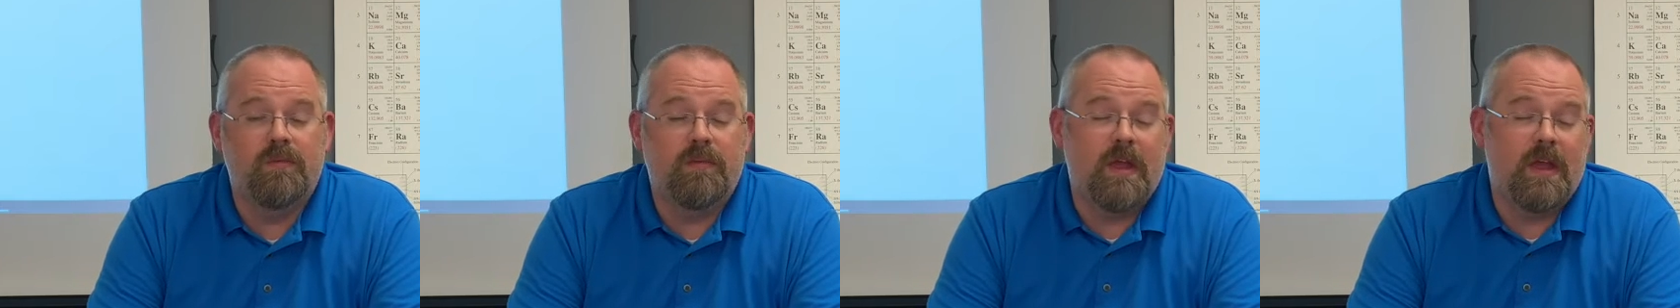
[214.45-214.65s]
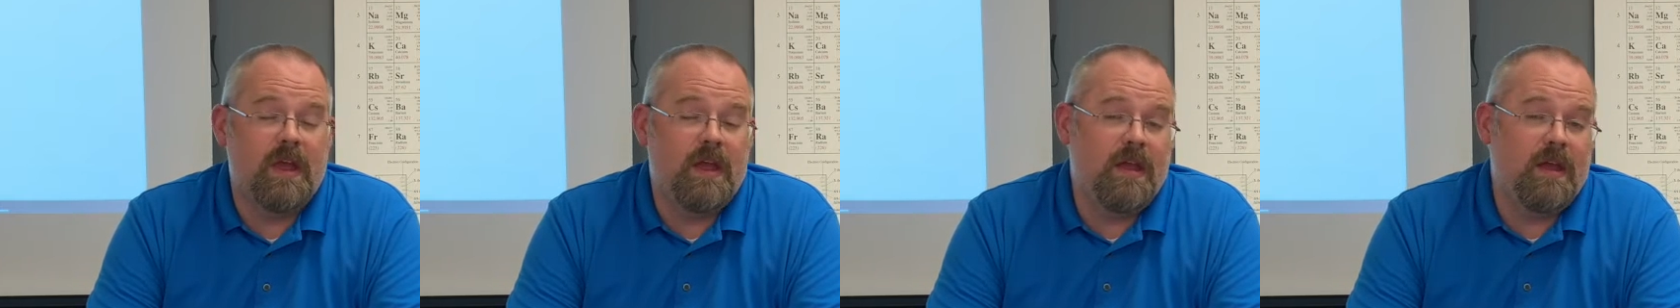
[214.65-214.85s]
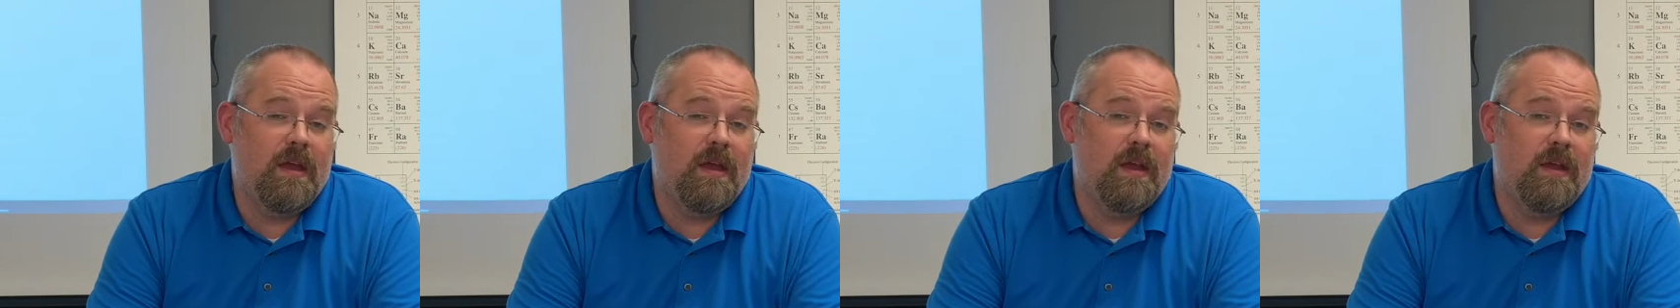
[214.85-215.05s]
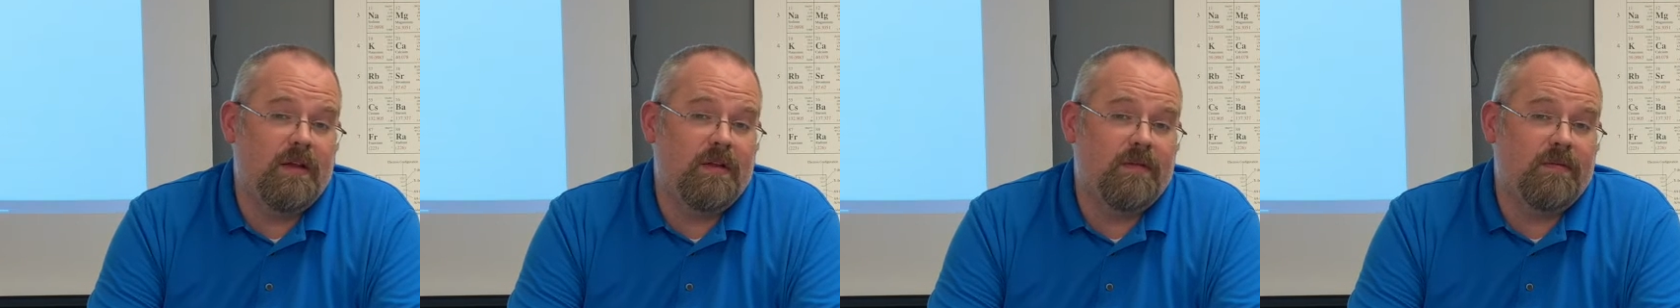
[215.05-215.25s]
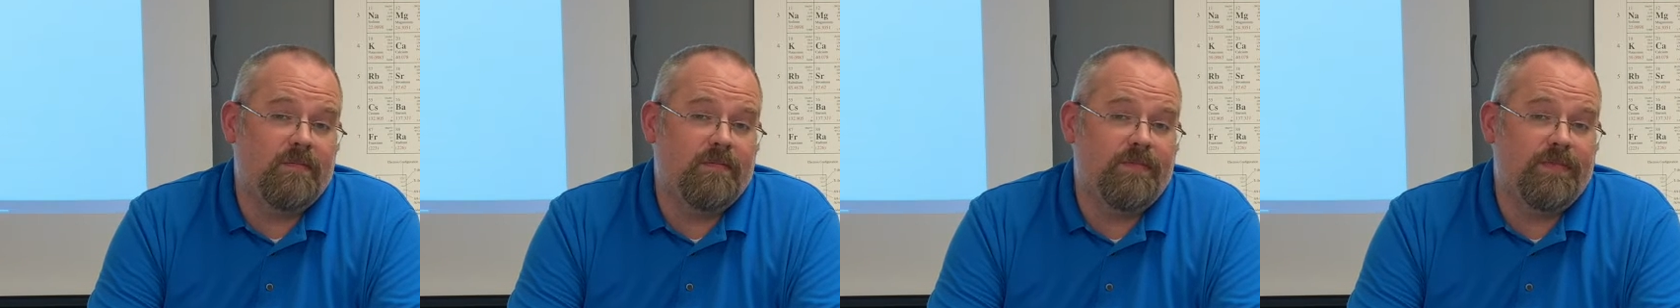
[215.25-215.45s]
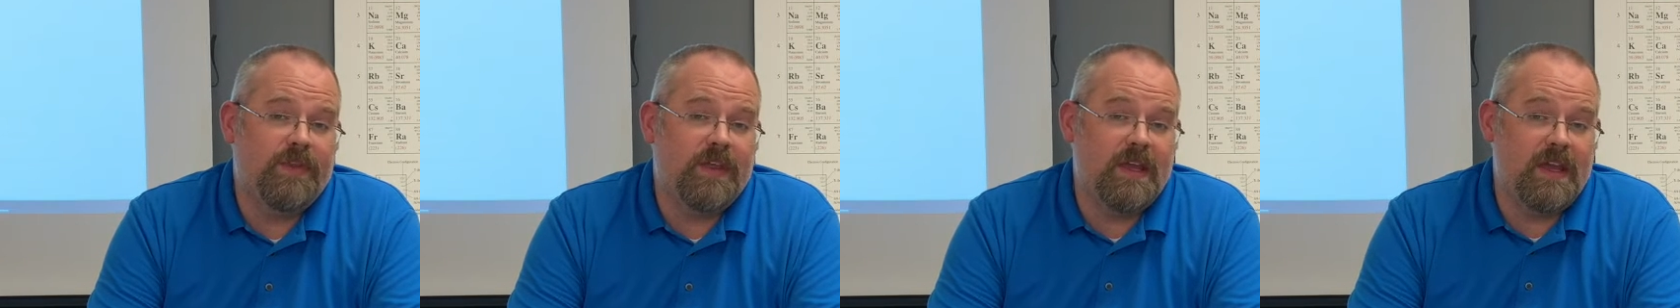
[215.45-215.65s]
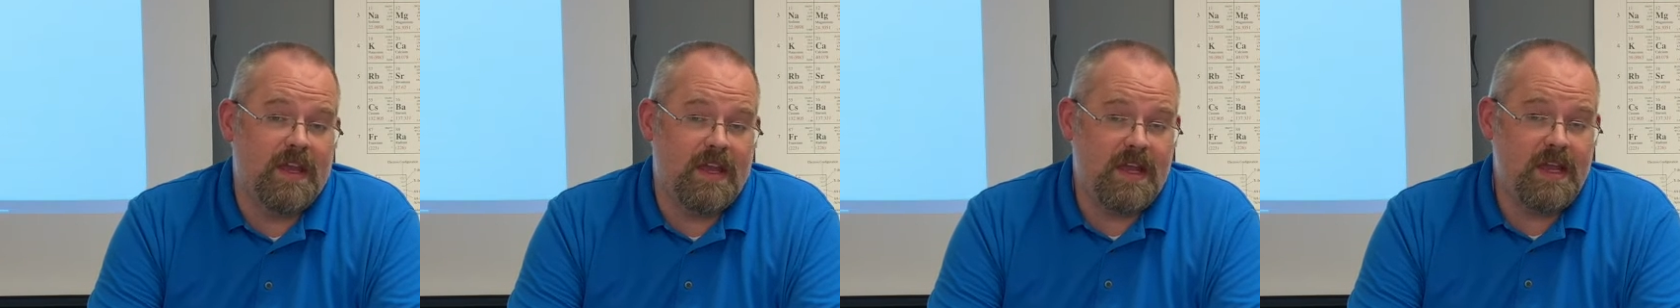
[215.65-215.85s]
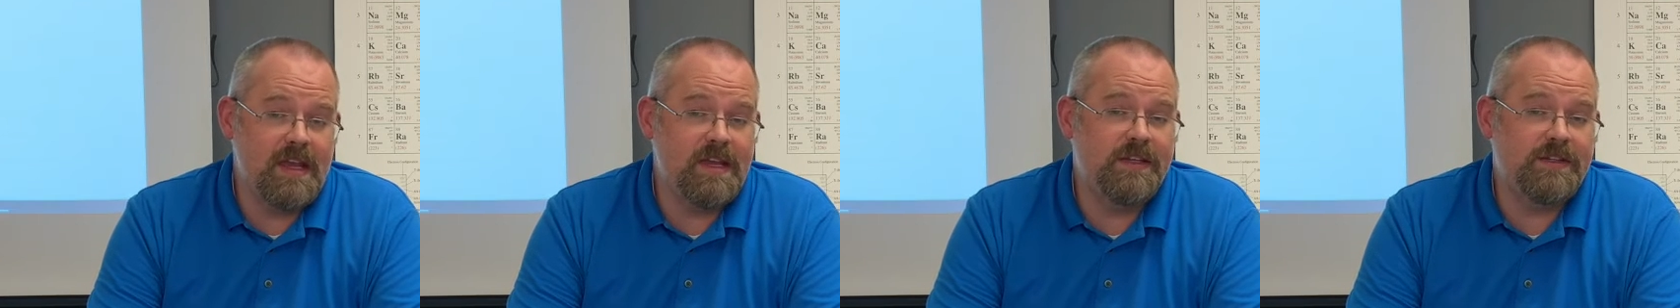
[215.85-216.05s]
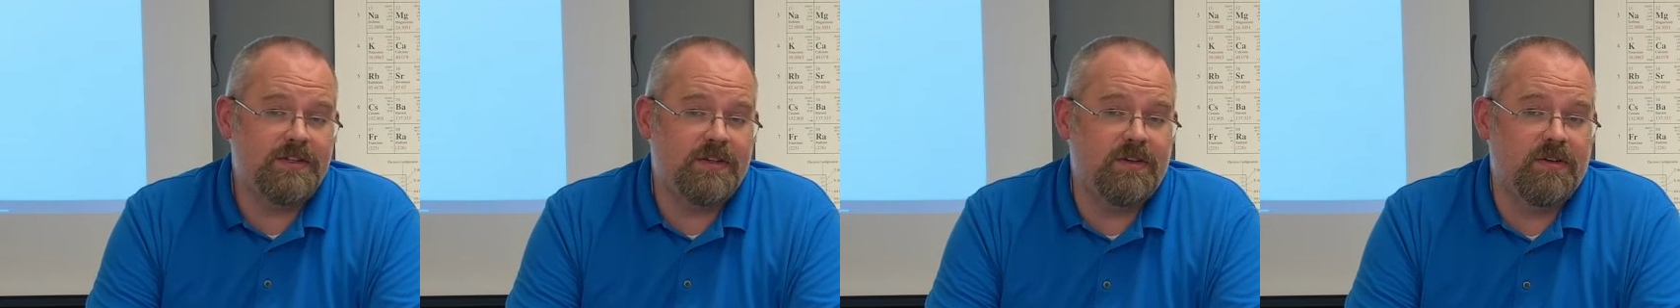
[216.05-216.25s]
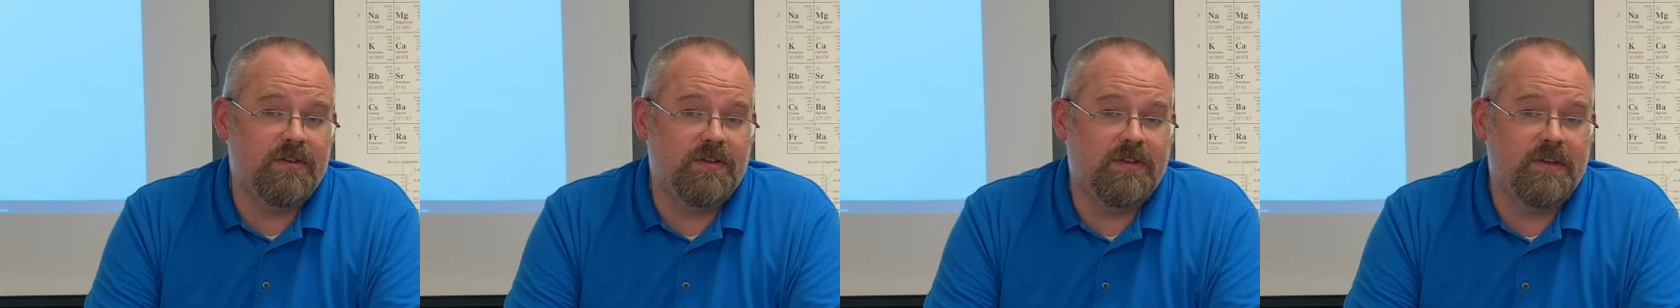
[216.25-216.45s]
And the
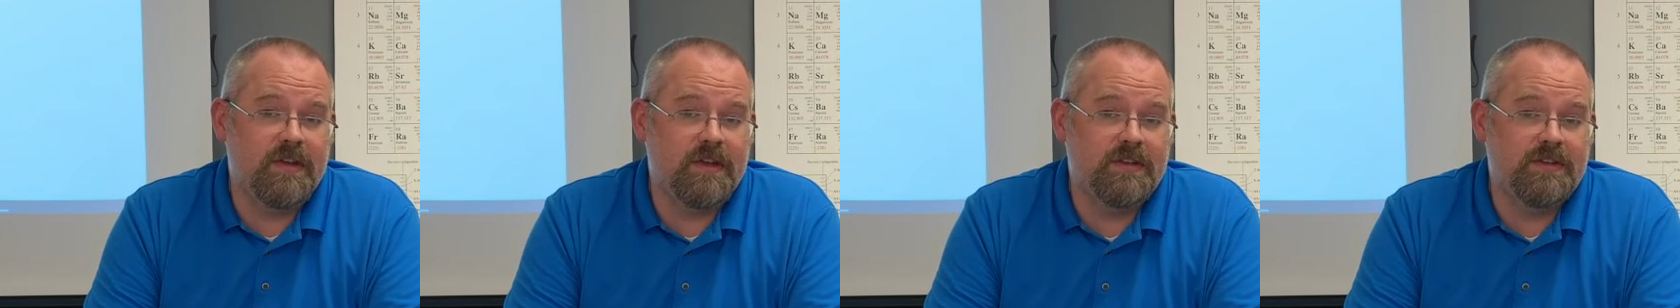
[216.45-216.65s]
easier thing